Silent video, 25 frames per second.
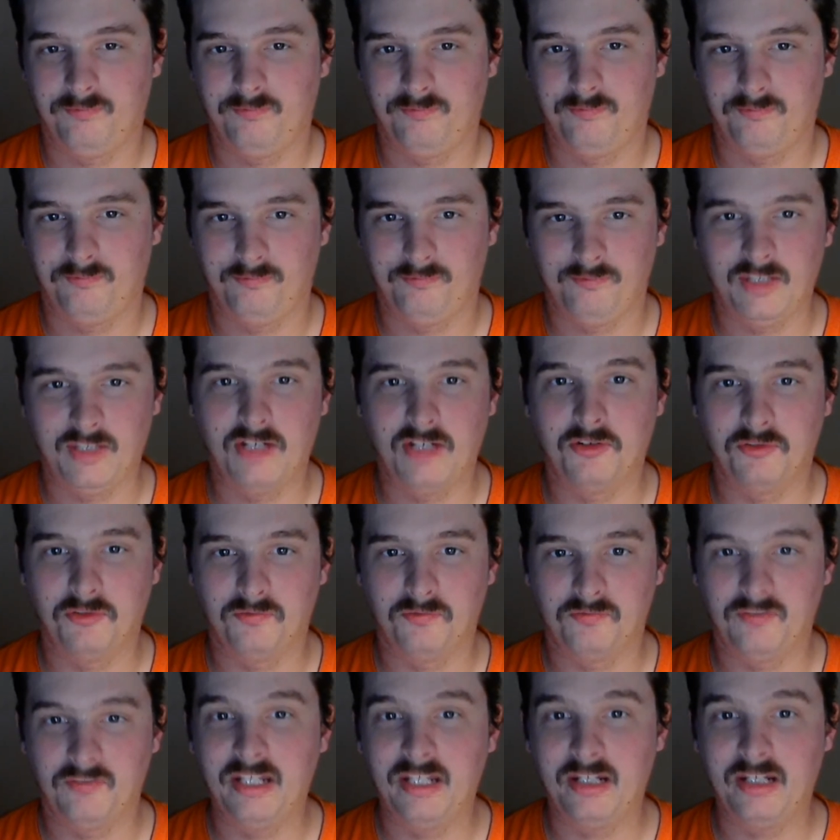
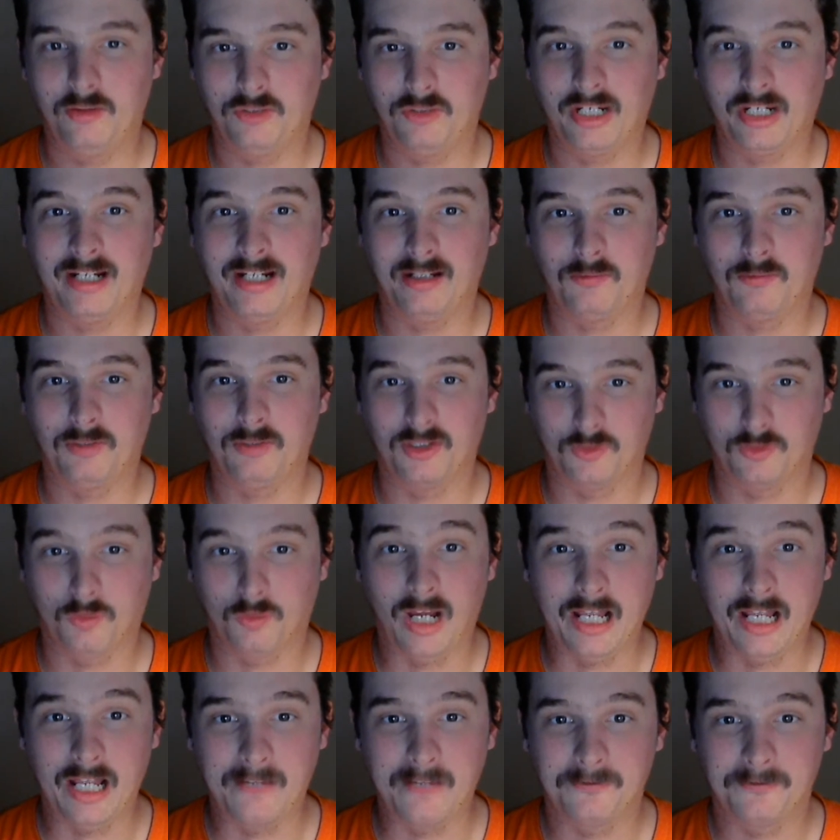video chatting with his
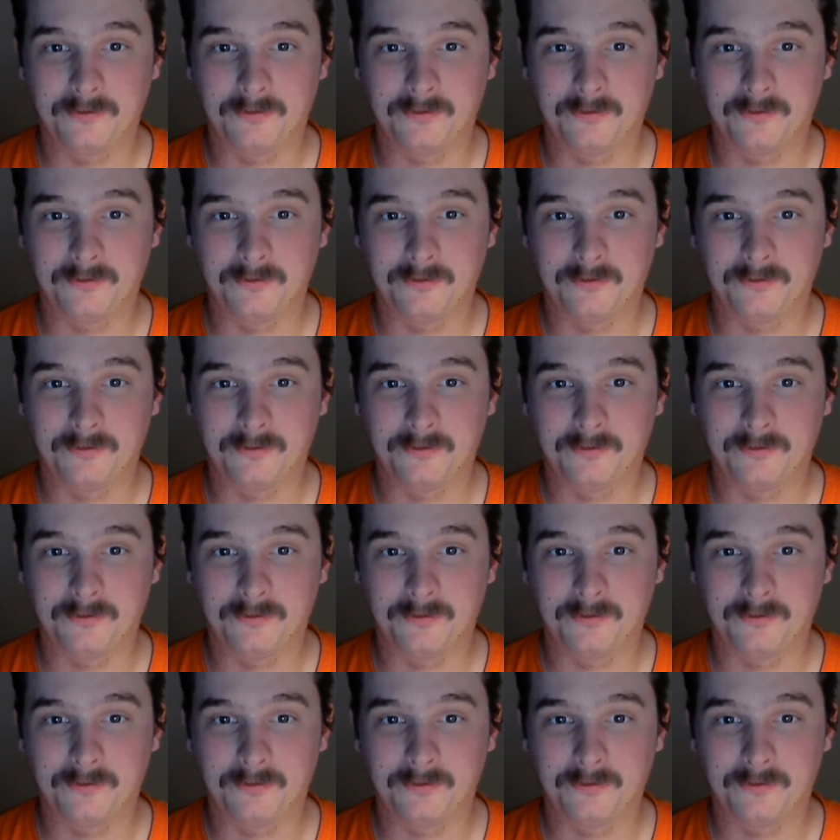wife,